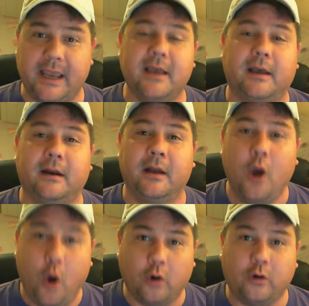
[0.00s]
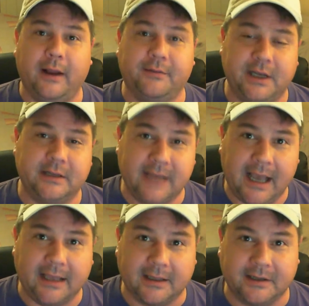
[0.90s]
in on Craft Chest
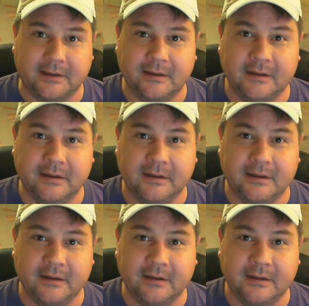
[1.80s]
Island.